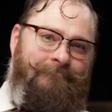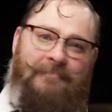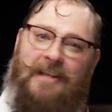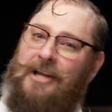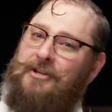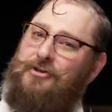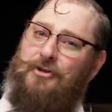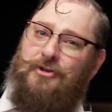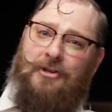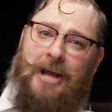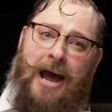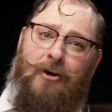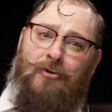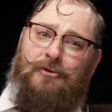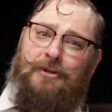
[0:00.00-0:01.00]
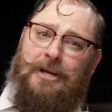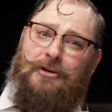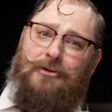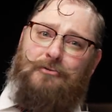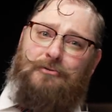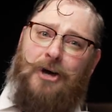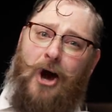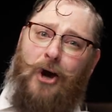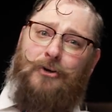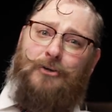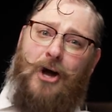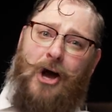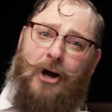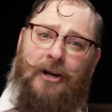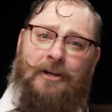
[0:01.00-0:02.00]
That's just how Zadu
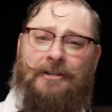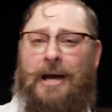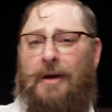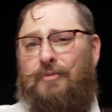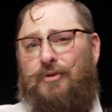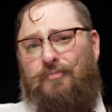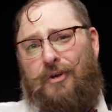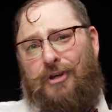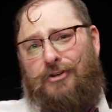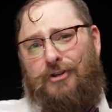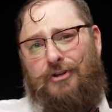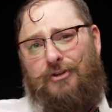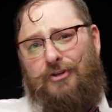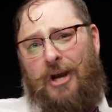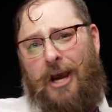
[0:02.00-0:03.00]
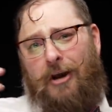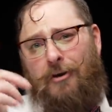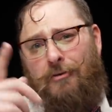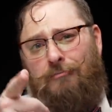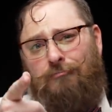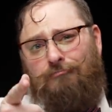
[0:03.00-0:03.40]
talk and type speeches, Jacko.